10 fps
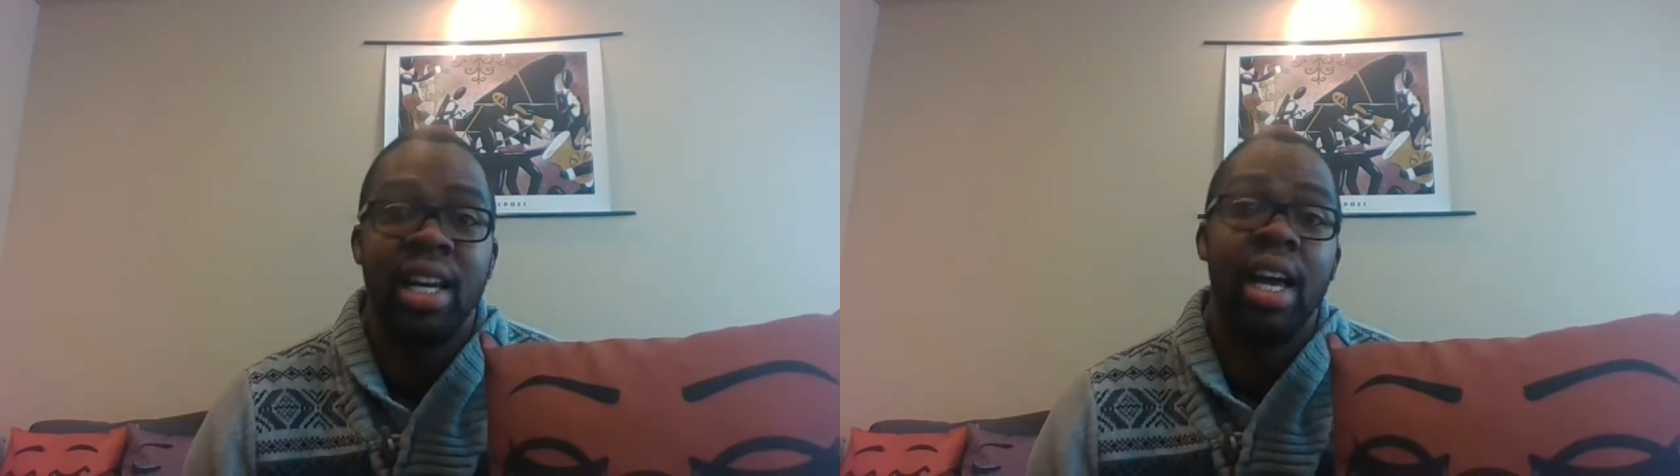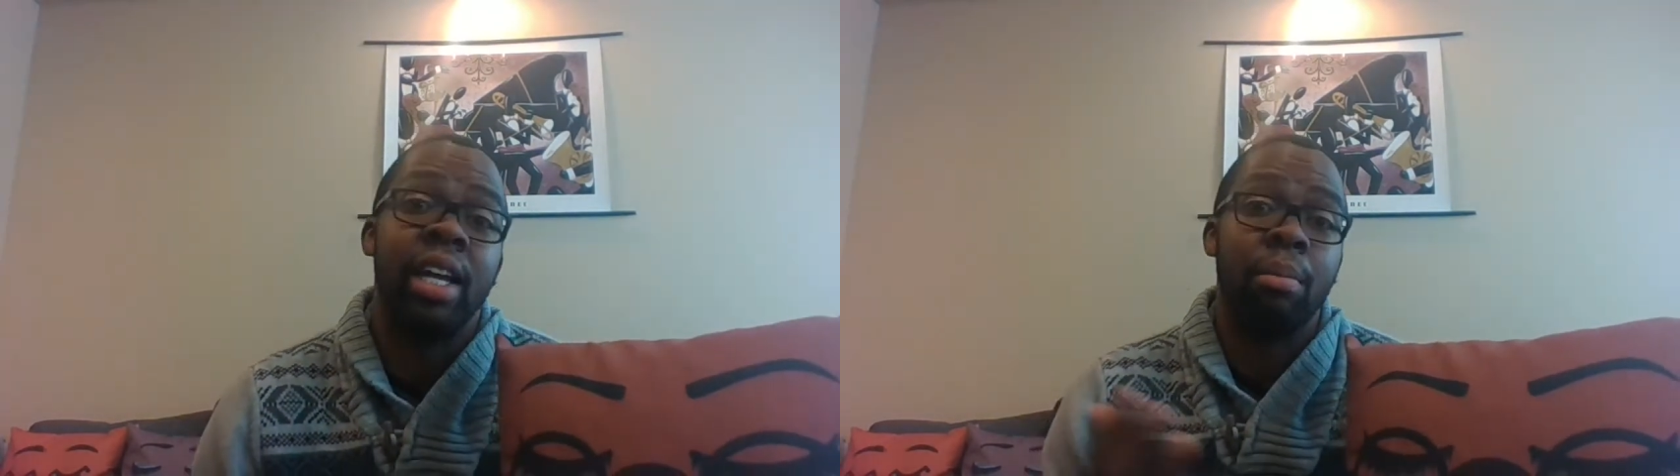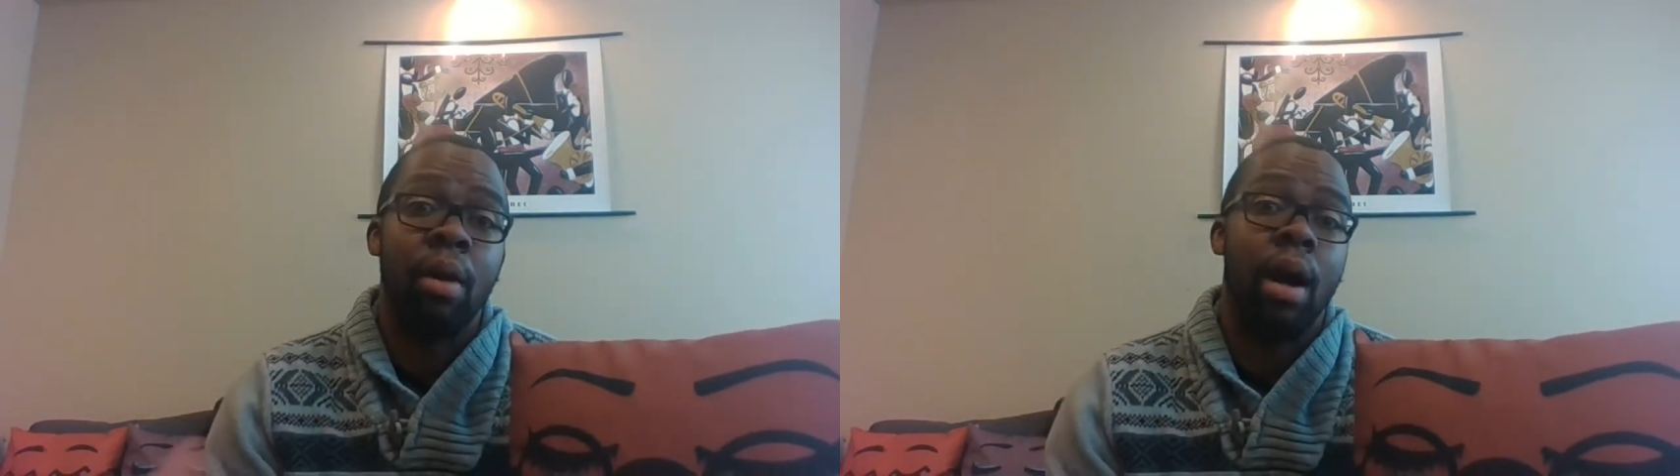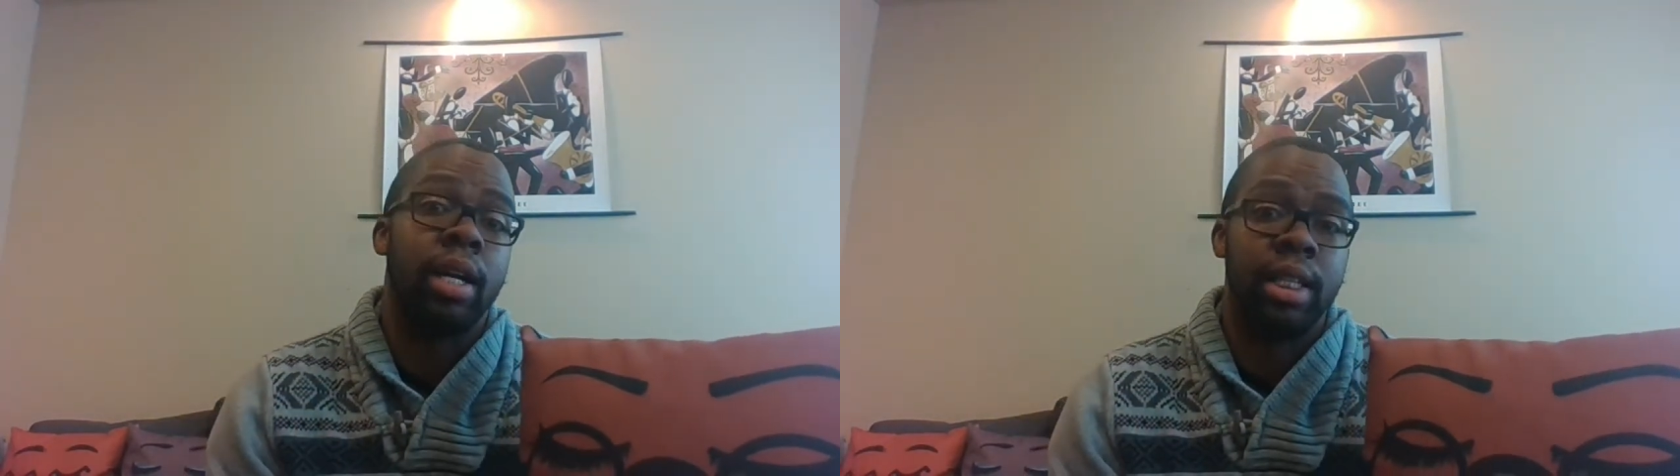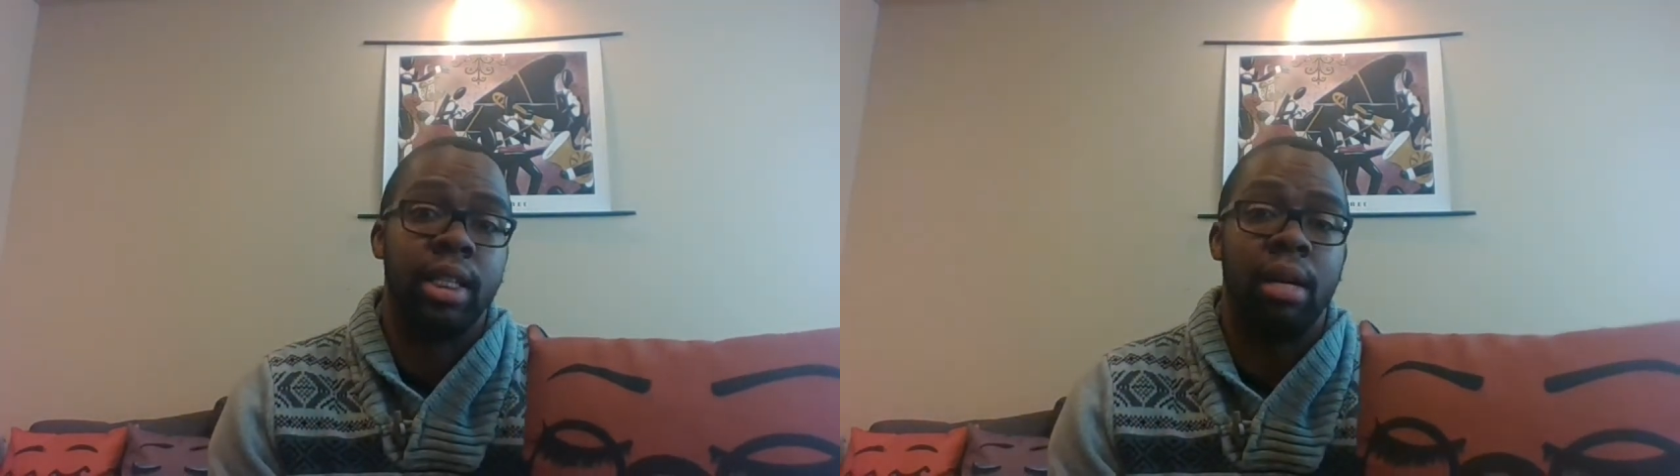in the
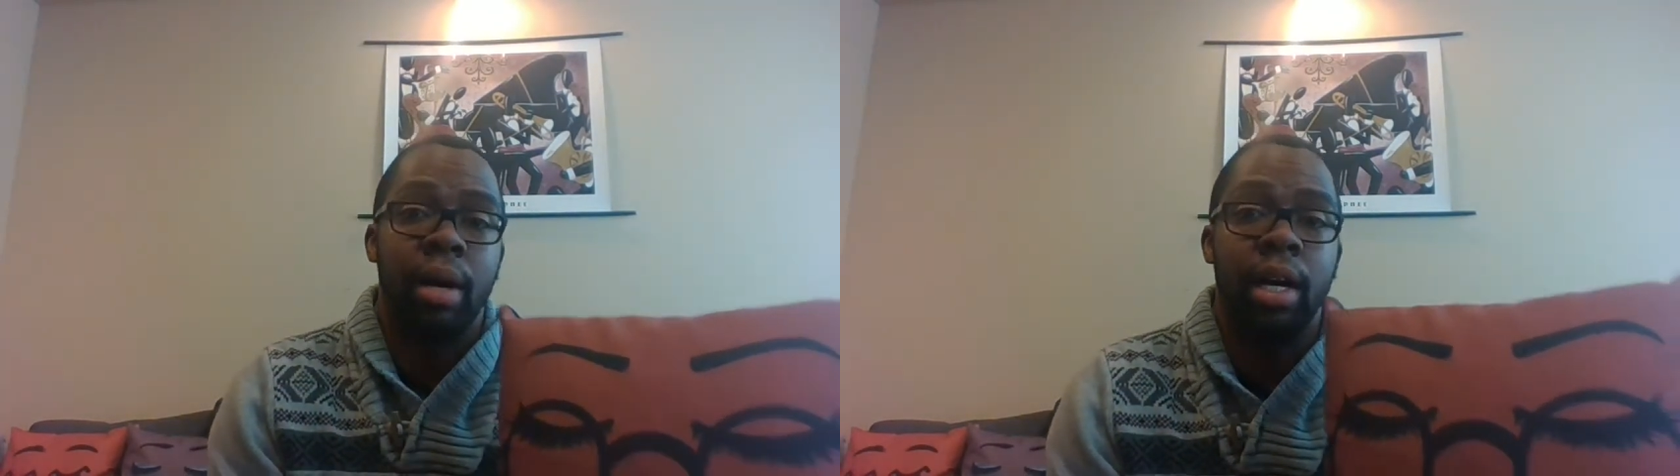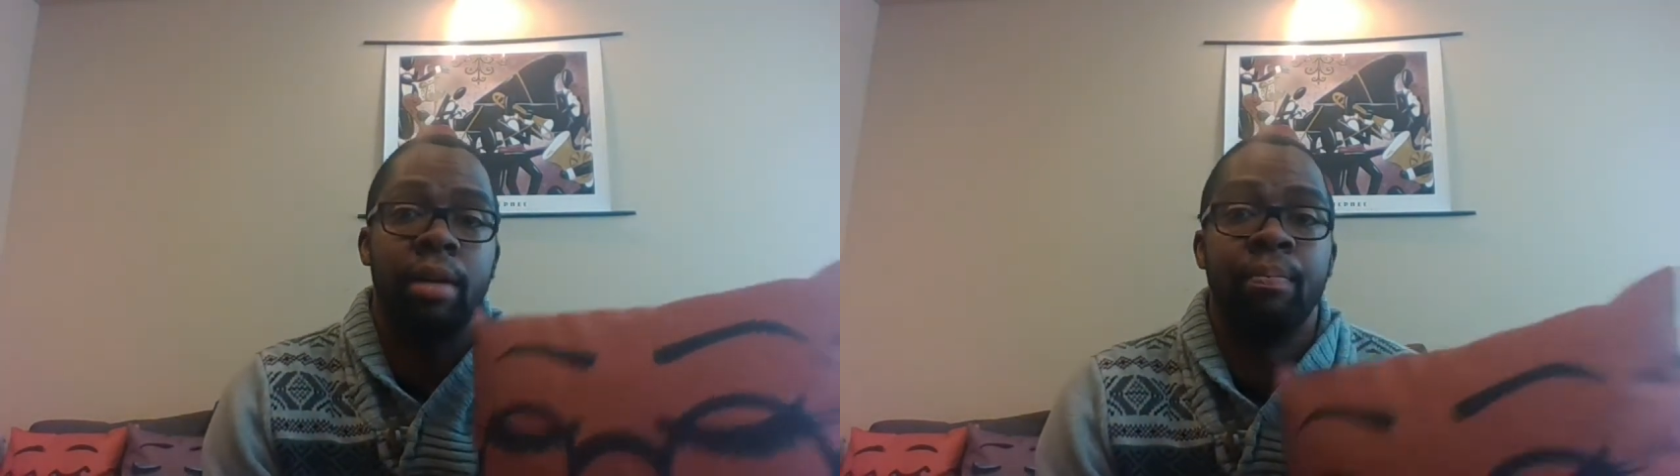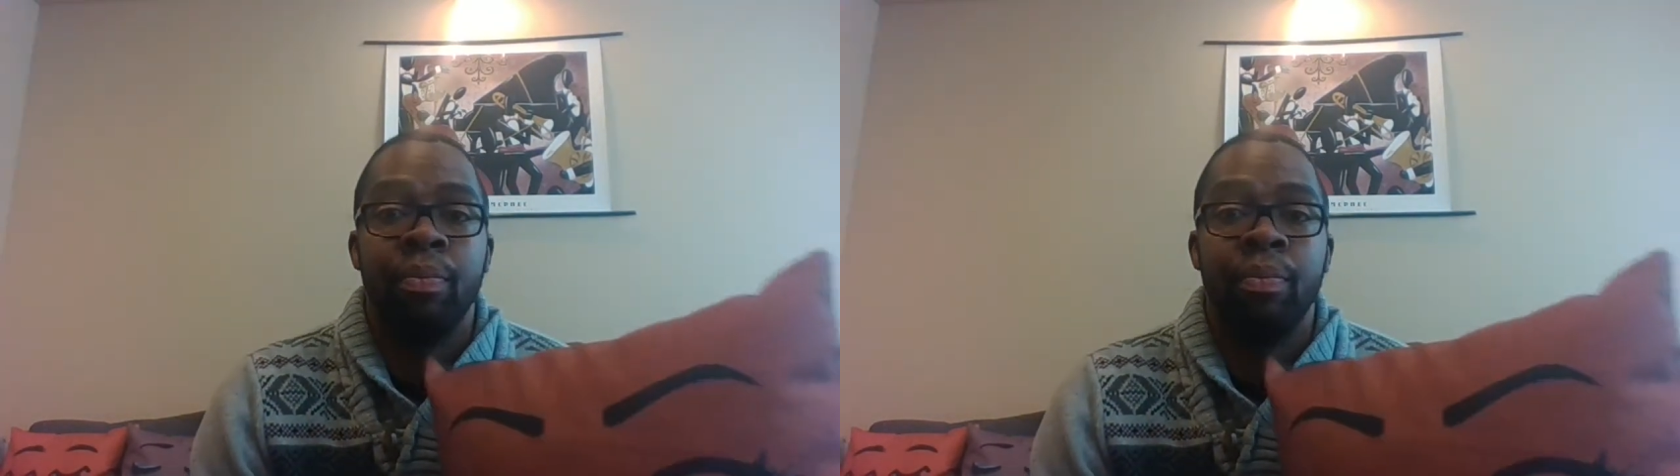products that they buy.